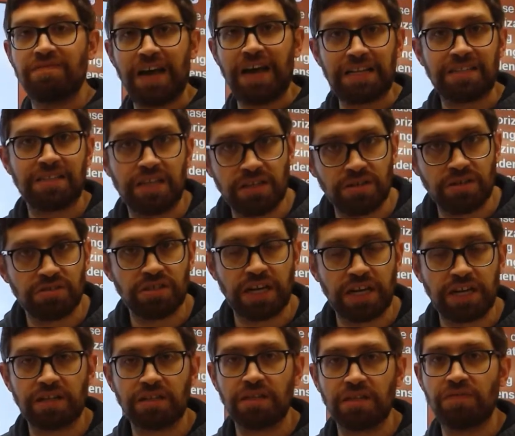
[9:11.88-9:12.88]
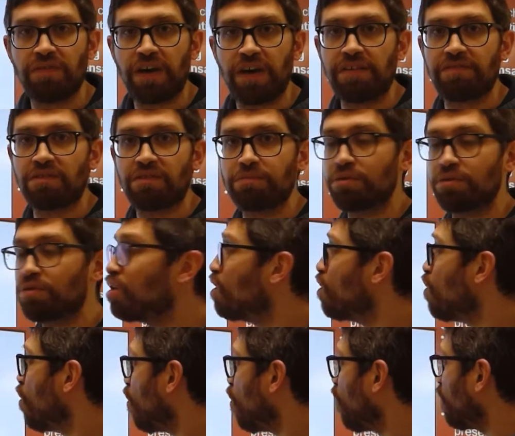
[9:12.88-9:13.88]
if that's energetically favorable,
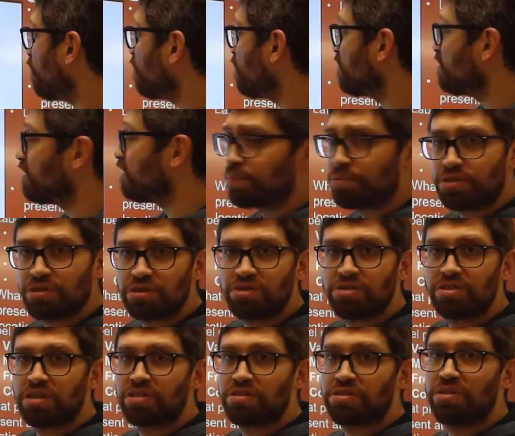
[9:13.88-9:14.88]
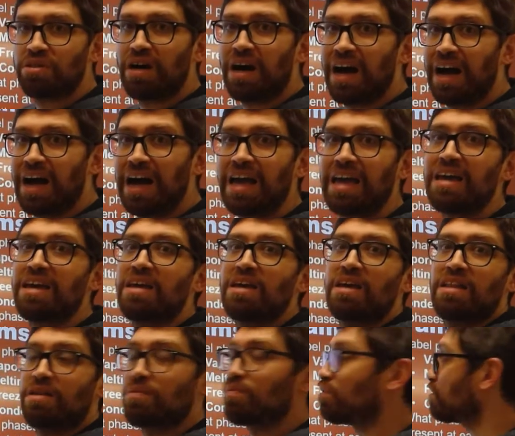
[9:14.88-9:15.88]
or if the temperature is just too high,
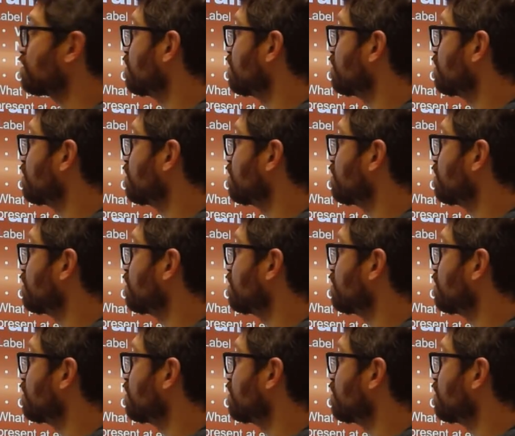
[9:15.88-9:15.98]
then